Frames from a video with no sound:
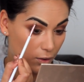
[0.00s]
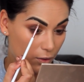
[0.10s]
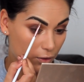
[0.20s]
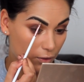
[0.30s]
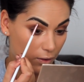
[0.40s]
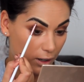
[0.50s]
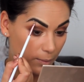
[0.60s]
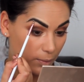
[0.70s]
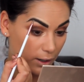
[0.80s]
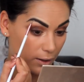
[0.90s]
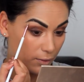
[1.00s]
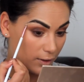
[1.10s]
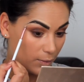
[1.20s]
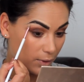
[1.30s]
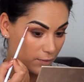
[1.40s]
on your eyebrow. Does
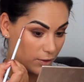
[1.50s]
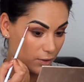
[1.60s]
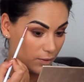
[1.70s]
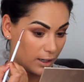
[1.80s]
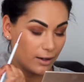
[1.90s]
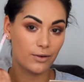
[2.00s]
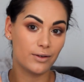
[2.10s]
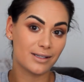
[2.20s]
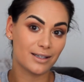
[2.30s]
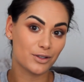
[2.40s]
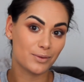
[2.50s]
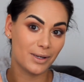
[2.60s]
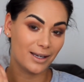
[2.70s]
anyone ever do that, or is that just